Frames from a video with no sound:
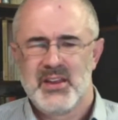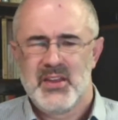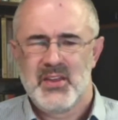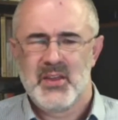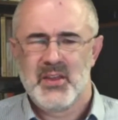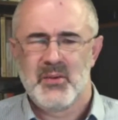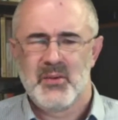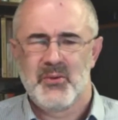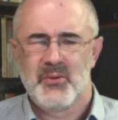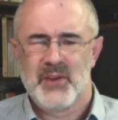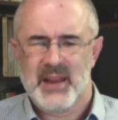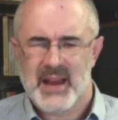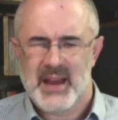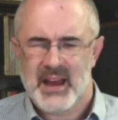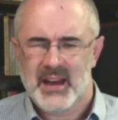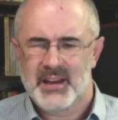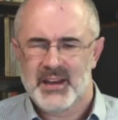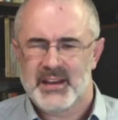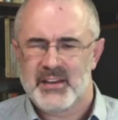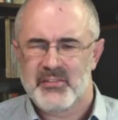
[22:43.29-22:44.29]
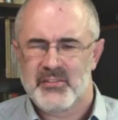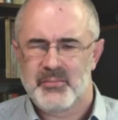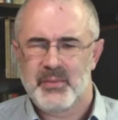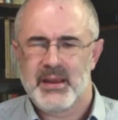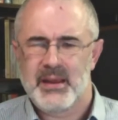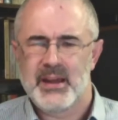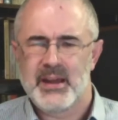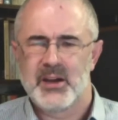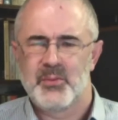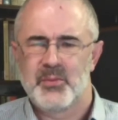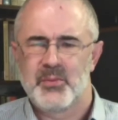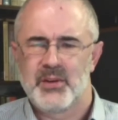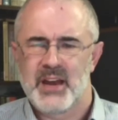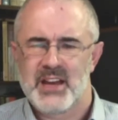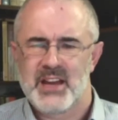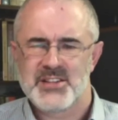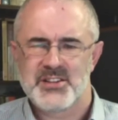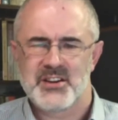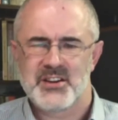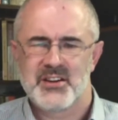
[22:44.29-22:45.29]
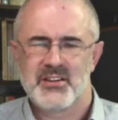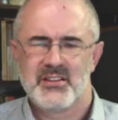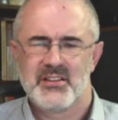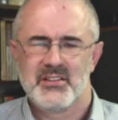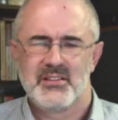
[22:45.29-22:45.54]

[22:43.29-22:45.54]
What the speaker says: reality of peer pressure.